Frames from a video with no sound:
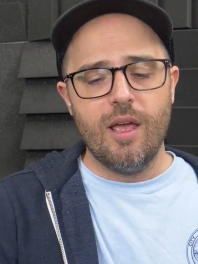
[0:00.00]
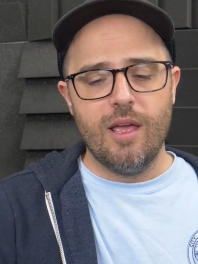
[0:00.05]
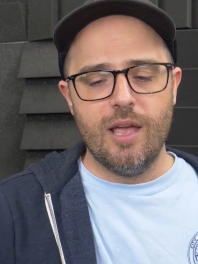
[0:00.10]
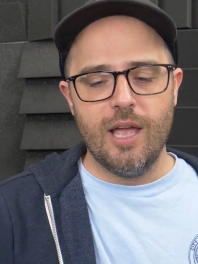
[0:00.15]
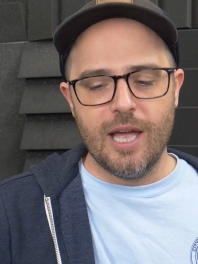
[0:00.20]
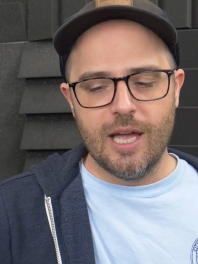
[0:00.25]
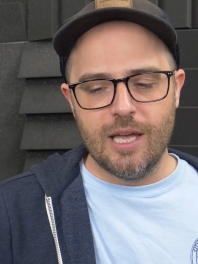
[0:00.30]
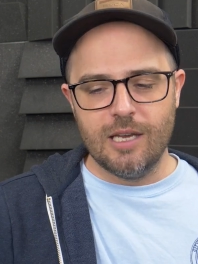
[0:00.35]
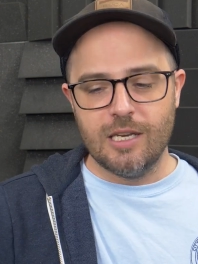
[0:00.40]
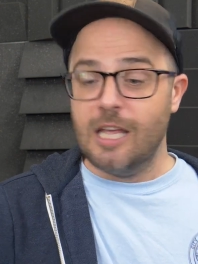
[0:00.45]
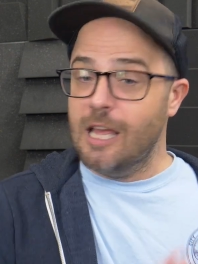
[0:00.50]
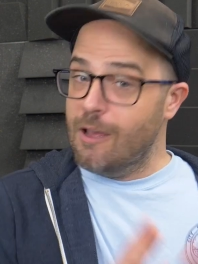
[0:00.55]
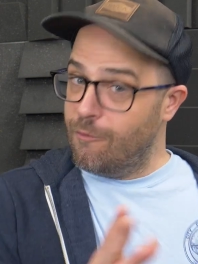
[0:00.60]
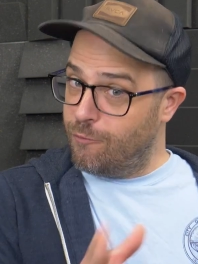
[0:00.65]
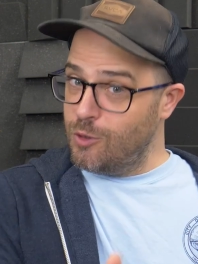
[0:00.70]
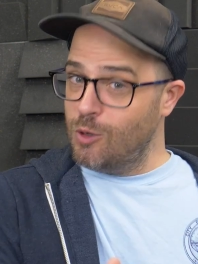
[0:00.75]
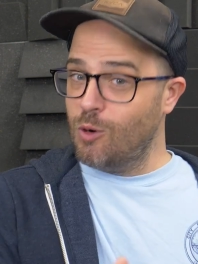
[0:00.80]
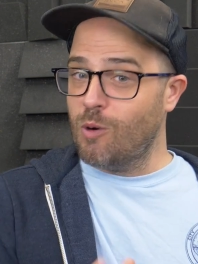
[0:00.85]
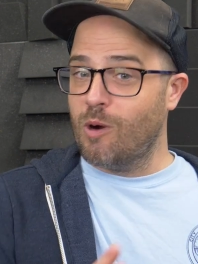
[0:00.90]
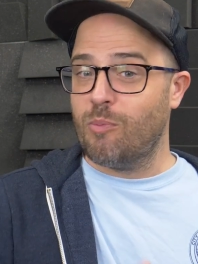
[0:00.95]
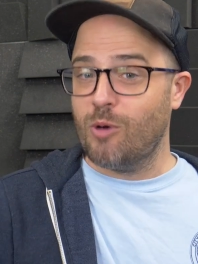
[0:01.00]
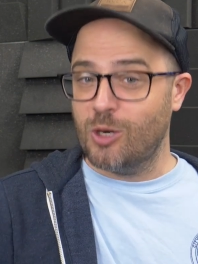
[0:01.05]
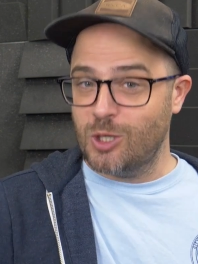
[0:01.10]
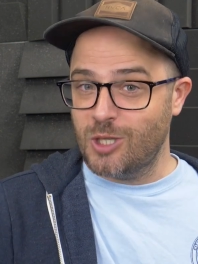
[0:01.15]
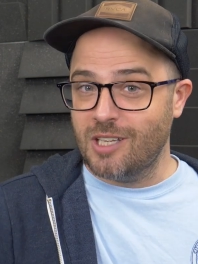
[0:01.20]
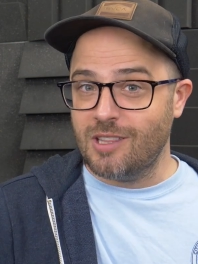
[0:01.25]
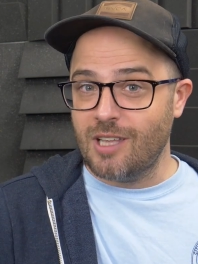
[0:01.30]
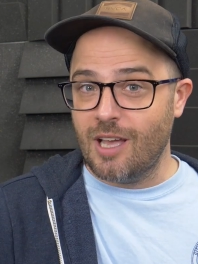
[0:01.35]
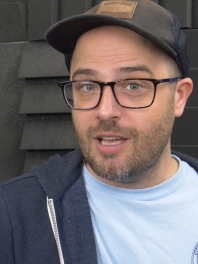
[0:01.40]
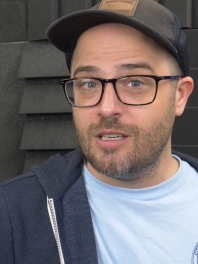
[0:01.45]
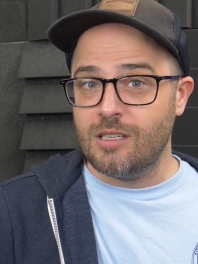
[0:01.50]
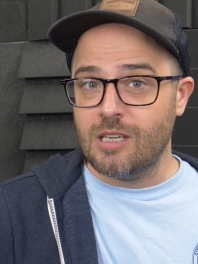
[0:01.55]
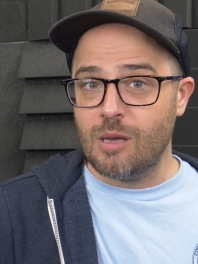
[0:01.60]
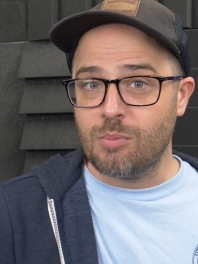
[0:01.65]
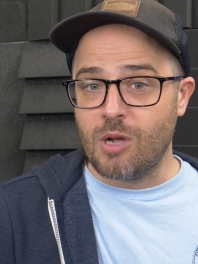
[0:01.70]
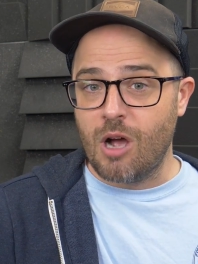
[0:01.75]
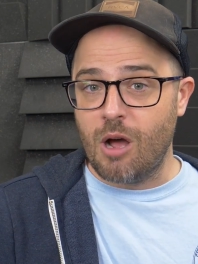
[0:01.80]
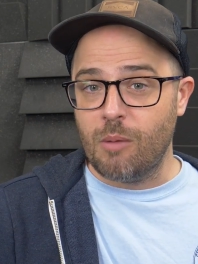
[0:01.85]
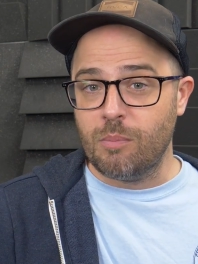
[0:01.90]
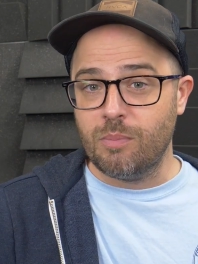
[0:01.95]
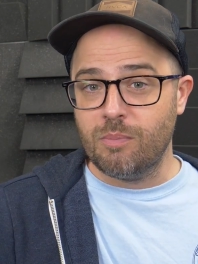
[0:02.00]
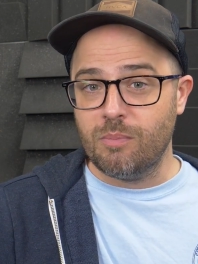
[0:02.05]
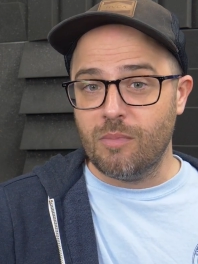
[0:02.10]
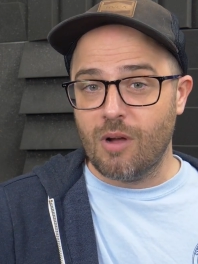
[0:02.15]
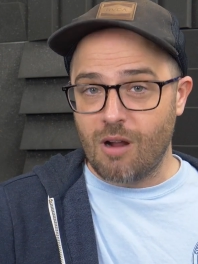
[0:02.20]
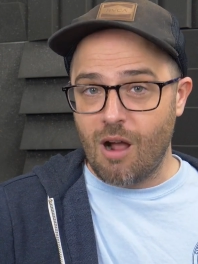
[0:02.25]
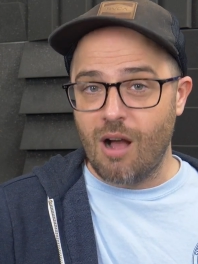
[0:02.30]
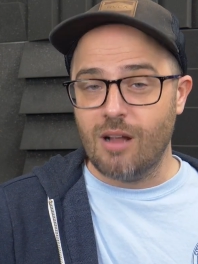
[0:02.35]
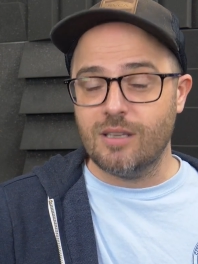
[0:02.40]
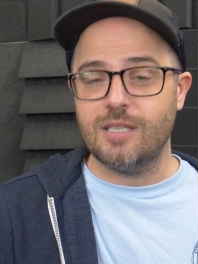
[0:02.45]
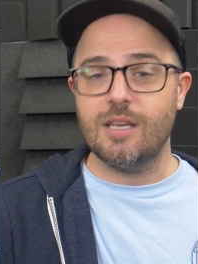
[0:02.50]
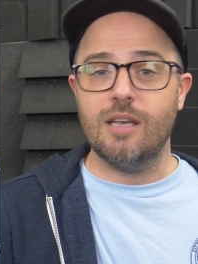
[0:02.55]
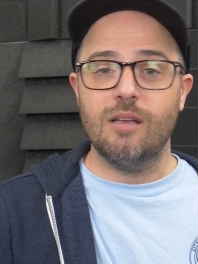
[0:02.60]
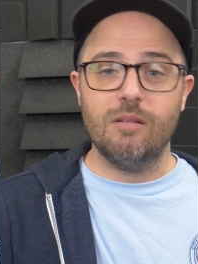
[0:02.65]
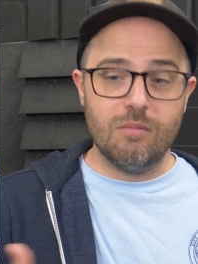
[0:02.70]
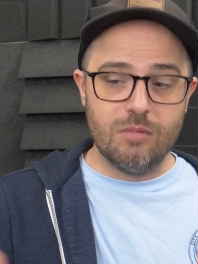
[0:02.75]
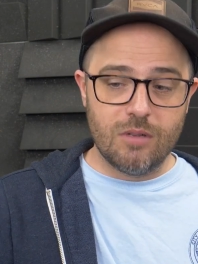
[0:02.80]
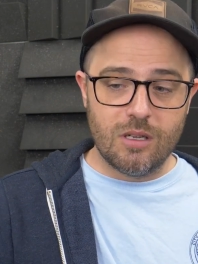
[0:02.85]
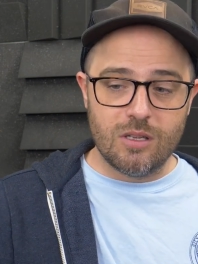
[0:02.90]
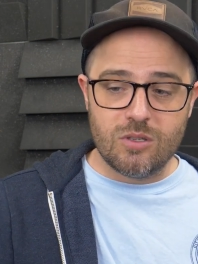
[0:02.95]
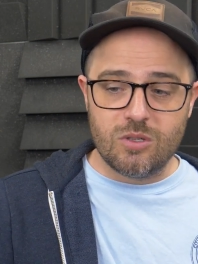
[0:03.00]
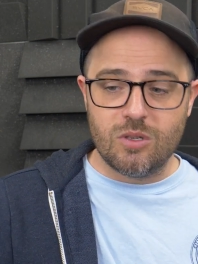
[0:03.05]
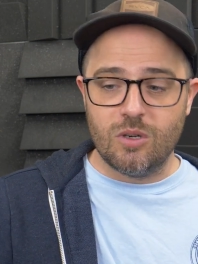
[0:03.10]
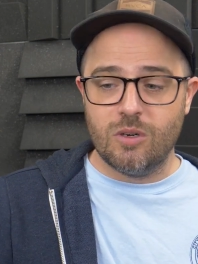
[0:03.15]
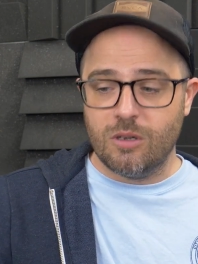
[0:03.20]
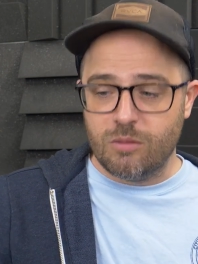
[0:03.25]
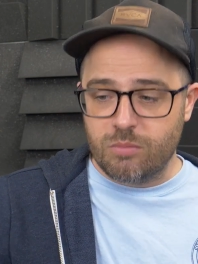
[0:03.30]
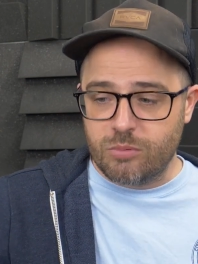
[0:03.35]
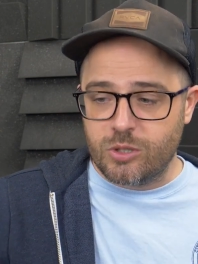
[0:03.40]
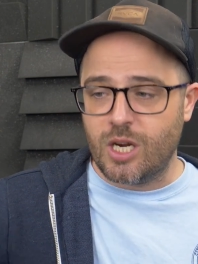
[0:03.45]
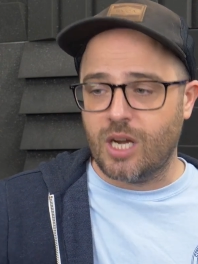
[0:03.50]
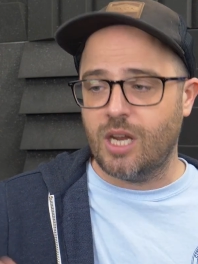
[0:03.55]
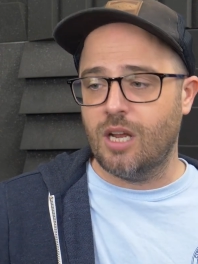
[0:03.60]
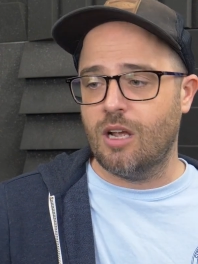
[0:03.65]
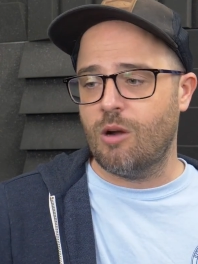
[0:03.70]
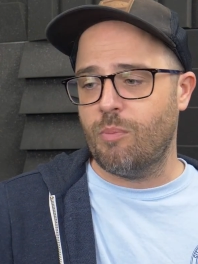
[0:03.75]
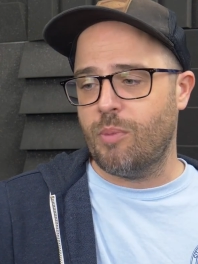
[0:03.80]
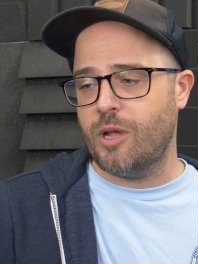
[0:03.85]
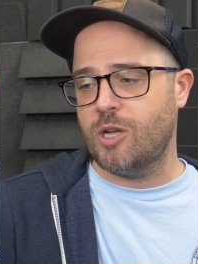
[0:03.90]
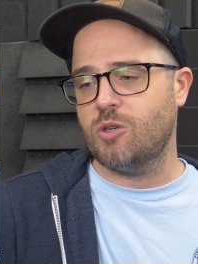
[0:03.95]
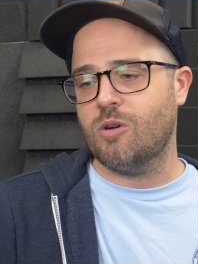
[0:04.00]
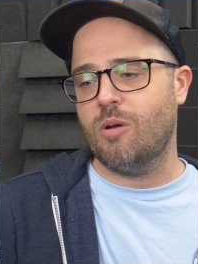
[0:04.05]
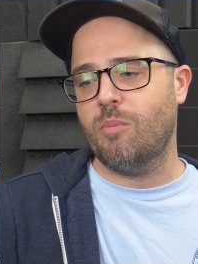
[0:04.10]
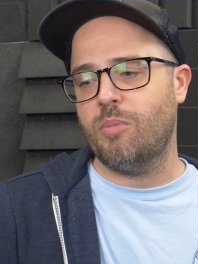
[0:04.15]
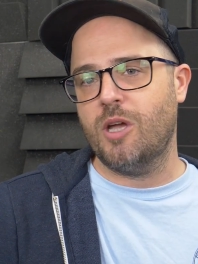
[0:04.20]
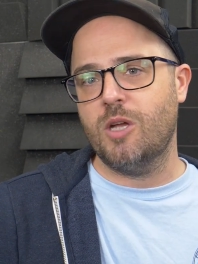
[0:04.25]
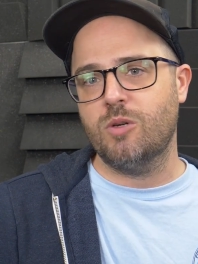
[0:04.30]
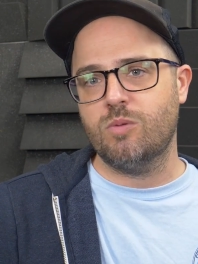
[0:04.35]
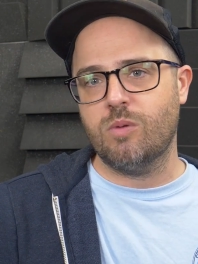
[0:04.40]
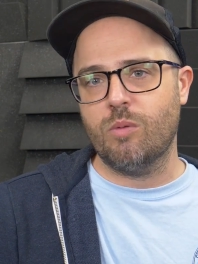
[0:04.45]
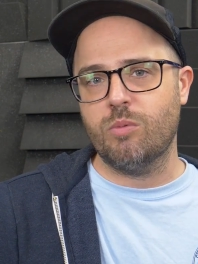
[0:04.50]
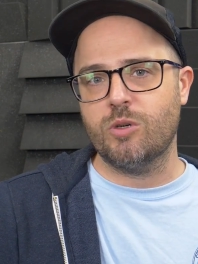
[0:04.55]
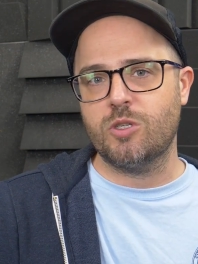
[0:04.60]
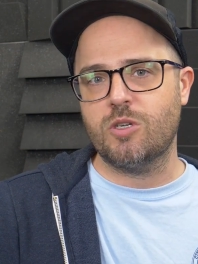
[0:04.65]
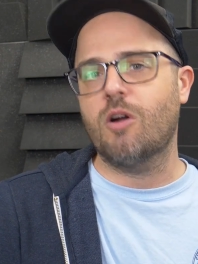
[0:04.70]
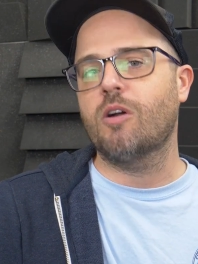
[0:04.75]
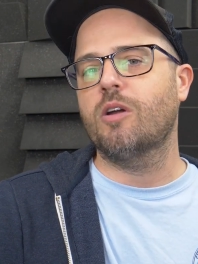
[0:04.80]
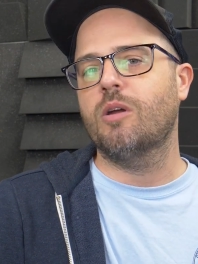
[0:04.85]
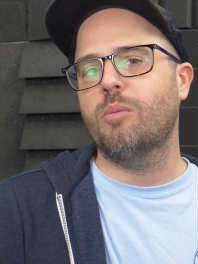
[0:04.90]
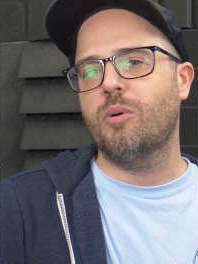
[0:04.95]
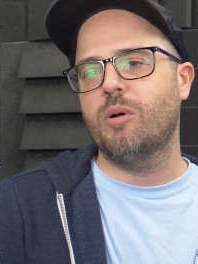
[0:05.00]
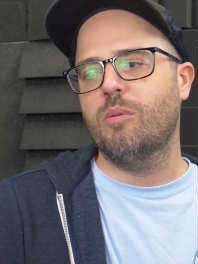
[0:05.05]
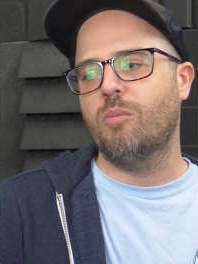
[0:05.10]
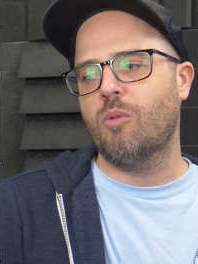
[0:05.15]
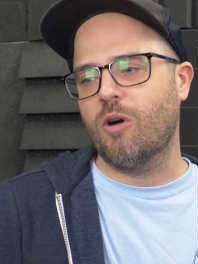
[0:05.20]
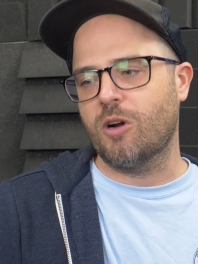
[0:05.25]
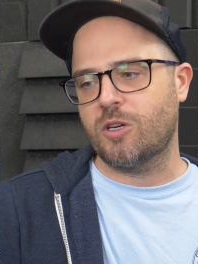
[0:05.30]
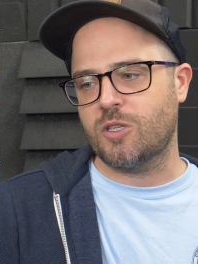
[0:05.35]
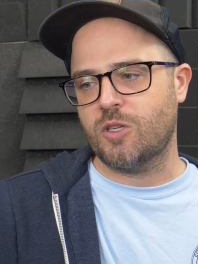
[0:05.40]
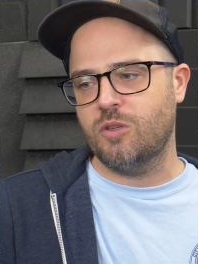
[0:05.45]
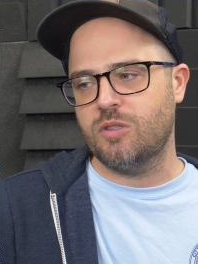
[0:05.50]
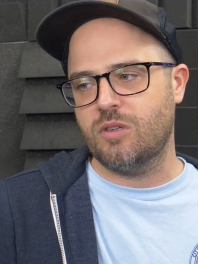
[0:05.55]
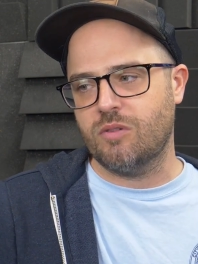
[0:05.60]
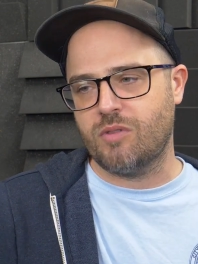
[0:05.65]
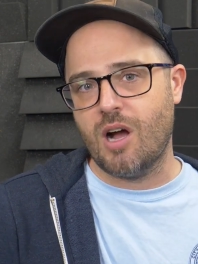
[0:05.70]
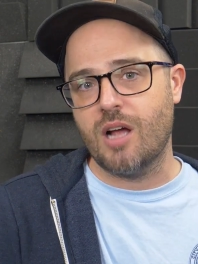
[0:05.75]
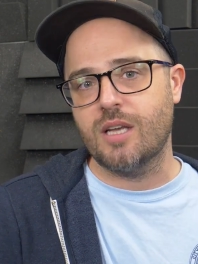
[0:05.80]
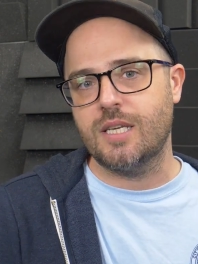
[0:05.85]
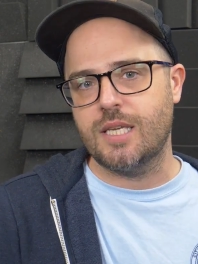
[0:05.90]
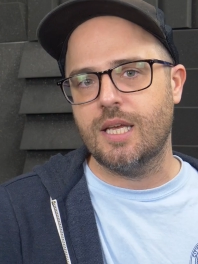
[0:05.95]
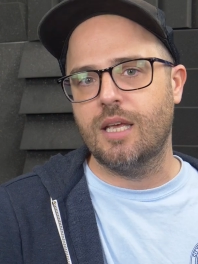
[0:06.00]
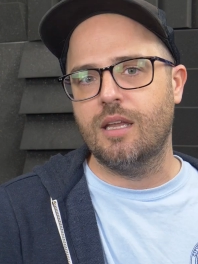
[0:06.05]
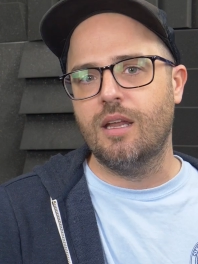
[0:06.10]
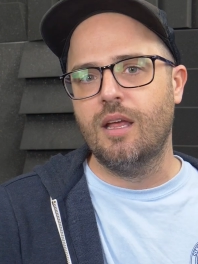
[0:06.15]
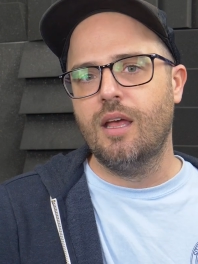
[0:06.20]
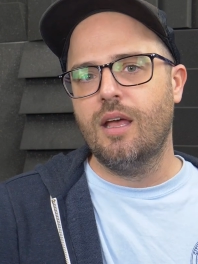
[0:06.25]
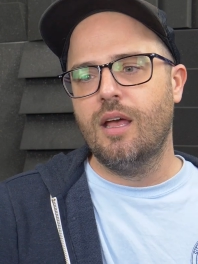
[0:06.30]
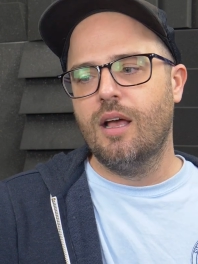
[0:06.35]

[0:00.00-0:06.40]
And if you appreciate that in-depth content, consider checking out our Patreon page where we're starting to put more exclusive content,